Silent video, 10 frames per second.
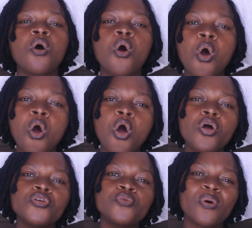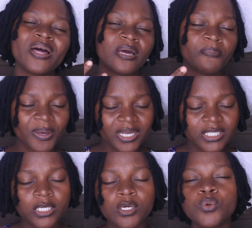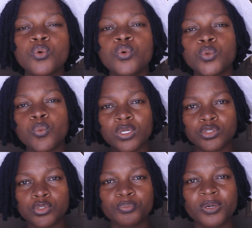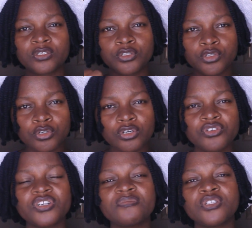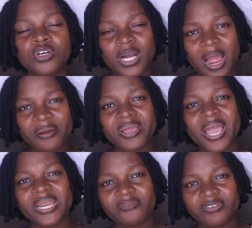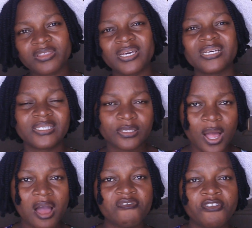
Or you are that person who would want to pursue your dreams, your career and everything and still have